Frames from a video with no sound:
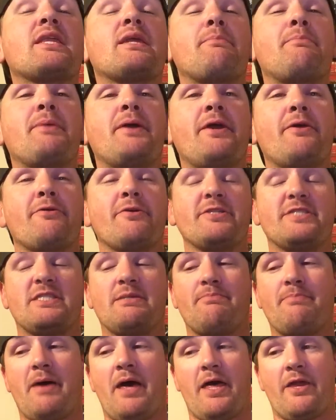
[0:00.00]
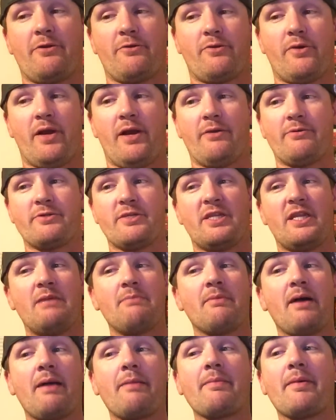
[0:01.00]
an appearance at Battleground. And
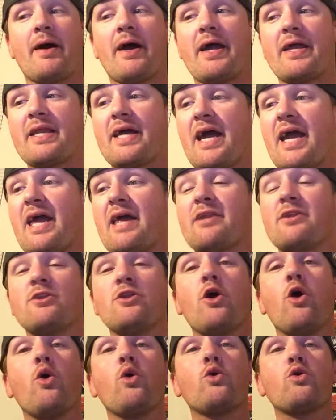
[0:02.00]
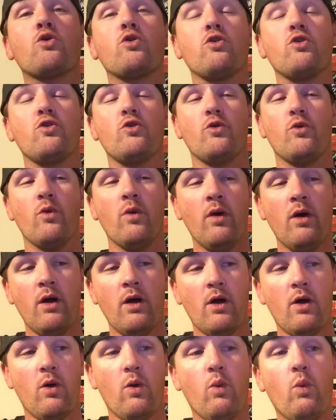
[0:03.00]
in my mind, I had no clue
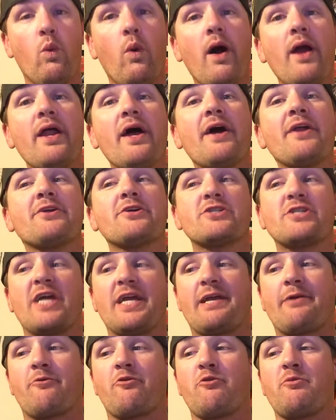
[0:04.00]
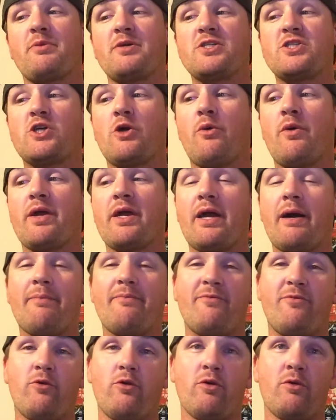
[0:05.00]
what Undertaker would be showing
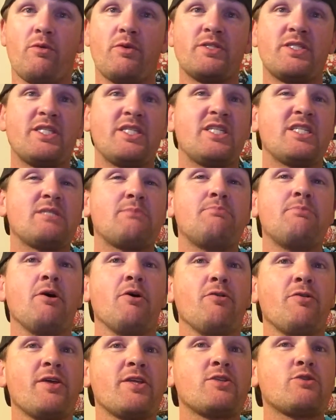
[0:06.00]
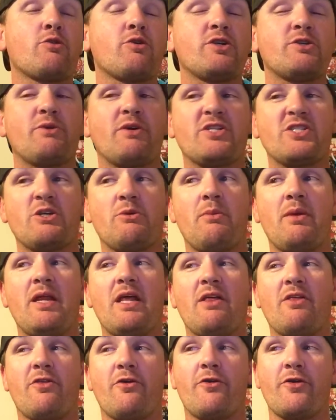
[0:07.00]
up for. Was he just building towards
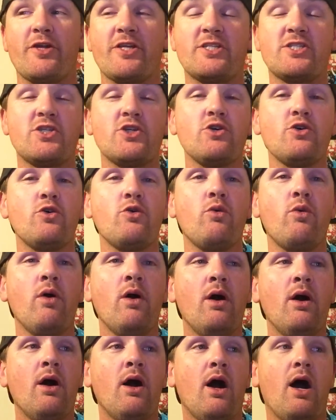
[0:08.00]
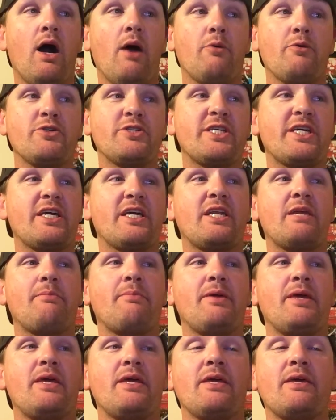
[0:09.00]
WrestleMania 32? Uh, was he going to
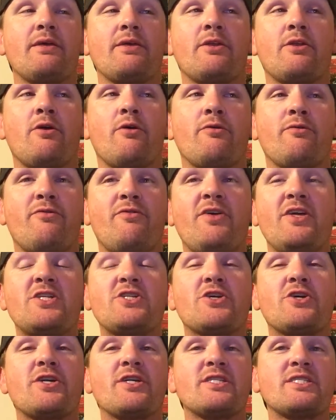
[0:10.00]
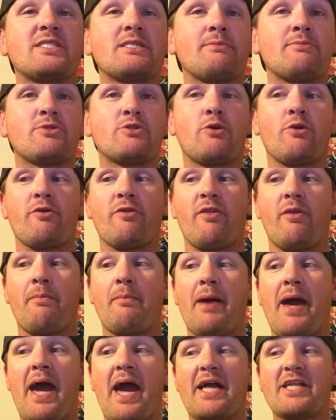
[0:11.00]
be, you know, featured in some sort of the
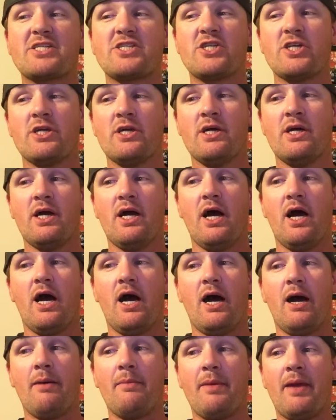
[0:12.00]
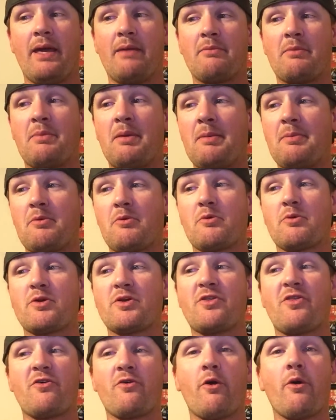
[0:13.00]
match? Um, and people
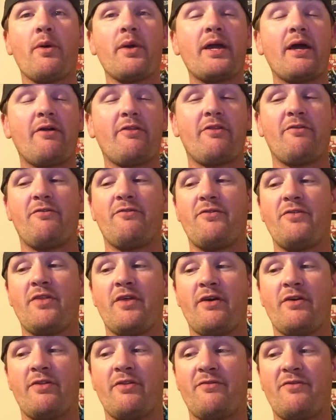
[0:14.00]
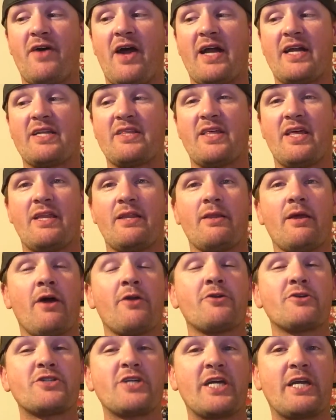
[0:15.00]
were throwing out the, the, the fact that
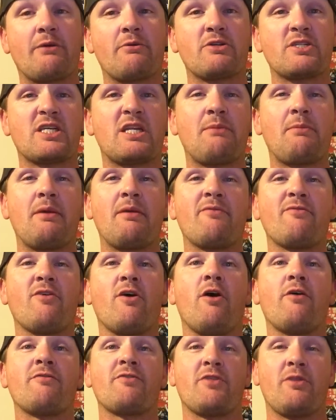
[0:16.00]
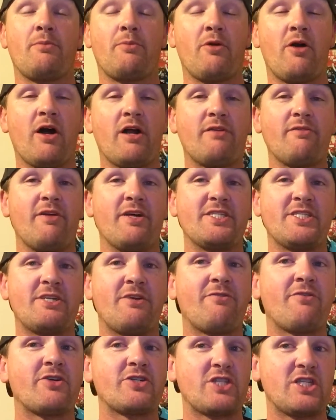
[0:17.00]
Undertaker was going to be involved in the Brock
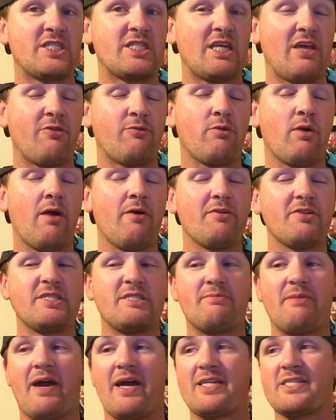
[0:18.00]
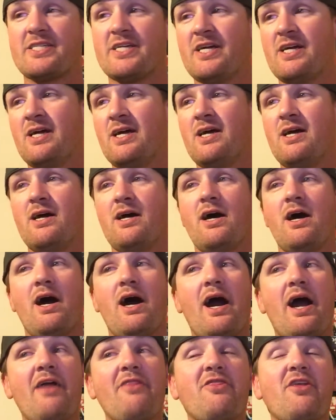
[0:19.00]
Lesnar versus Seth Rollins match.
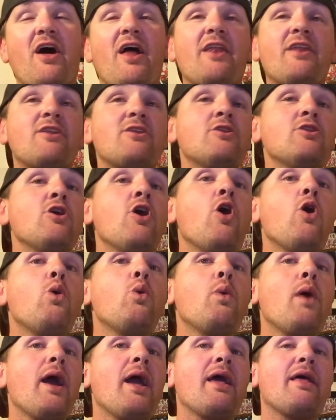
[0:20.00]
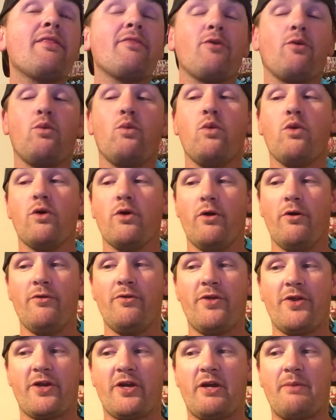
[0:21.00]
I thought, no way in the
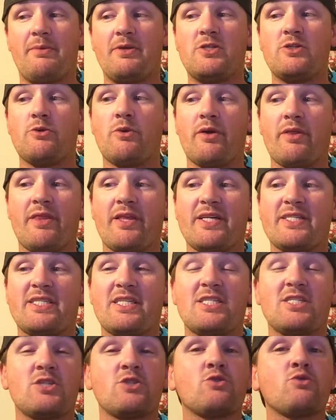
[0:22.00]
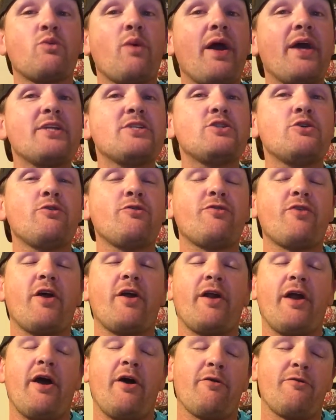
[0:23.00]
world they're going to be doing this. This is way too
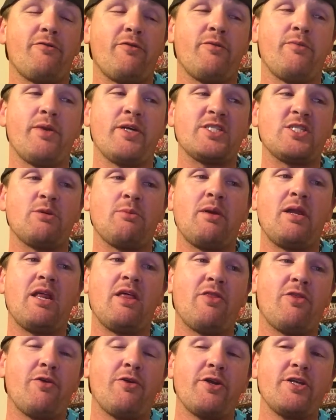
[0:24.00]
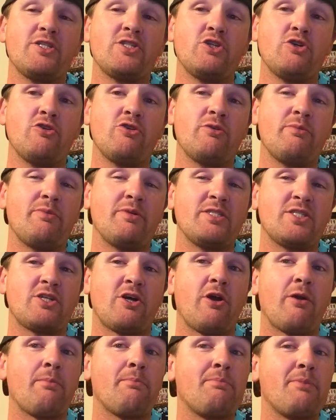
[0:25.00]
far out from WrestleMania 32 to be,
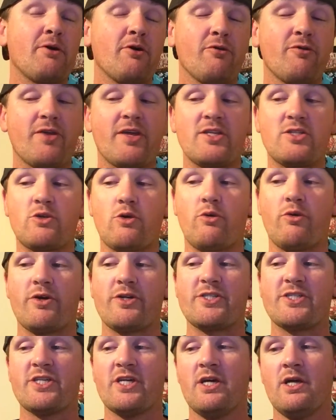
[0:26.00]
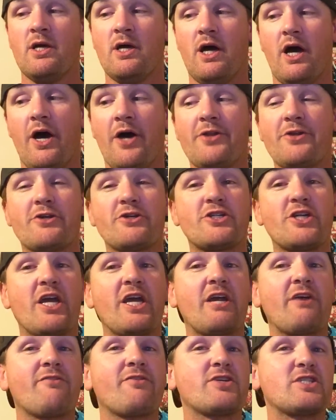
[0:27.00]
start building towards
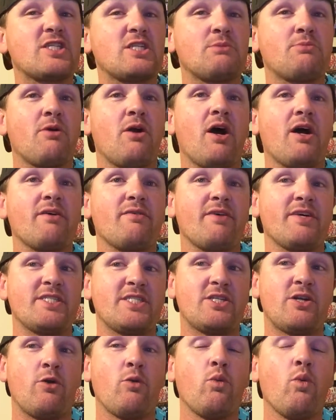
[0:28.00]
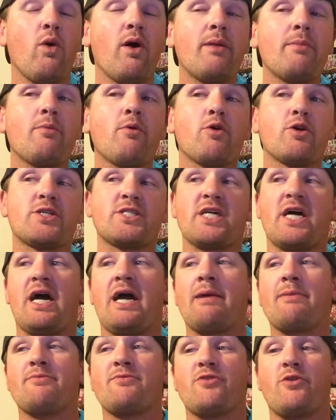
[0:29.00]
Undertaker versus Brock Lesnar one more
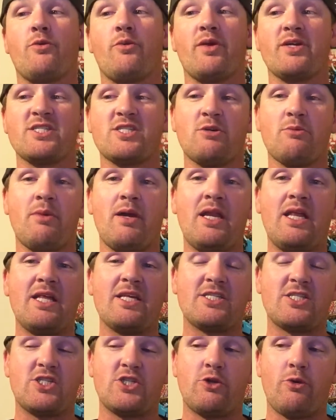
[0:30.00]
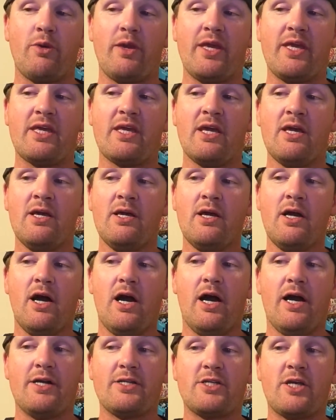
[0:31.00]
time for the WrestleMania streak.
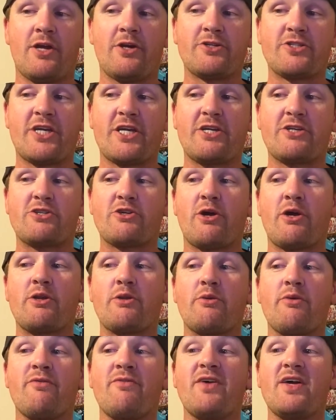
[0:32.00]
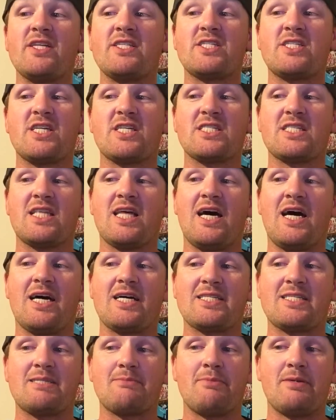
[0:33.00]
Uh, Undertaker trying to avenge his
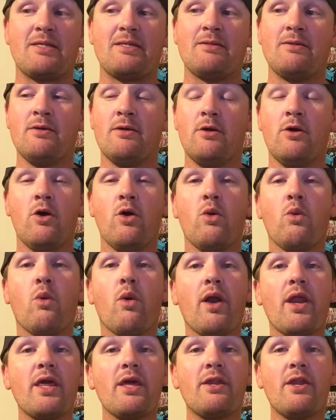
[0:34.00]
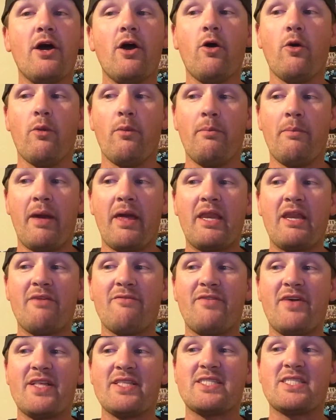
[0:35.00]
loss. And what do you know? Main
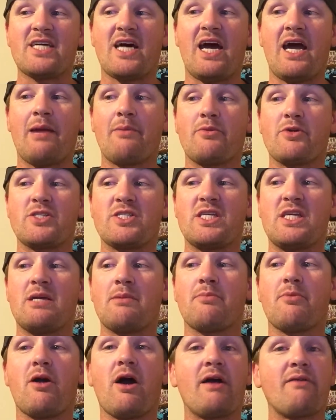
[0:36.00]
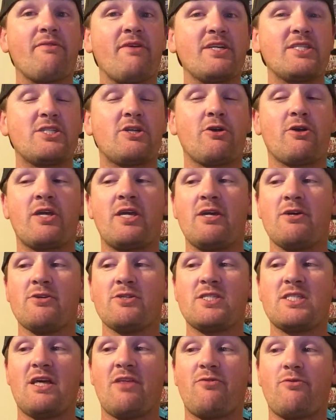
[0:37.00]
event time. We're seeing Brock Lesnar
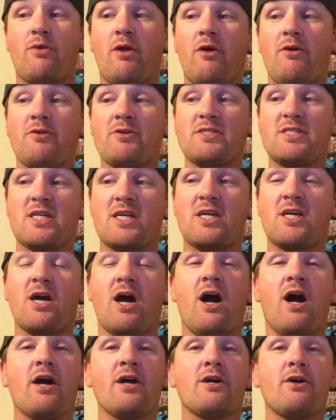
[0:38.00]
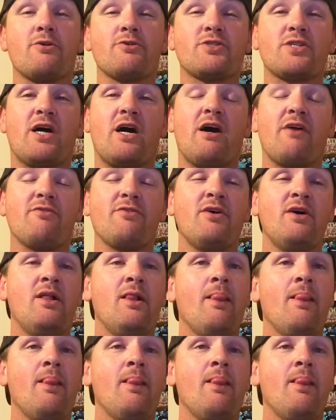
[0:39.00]
kill Seth Rollins. The gong goes off.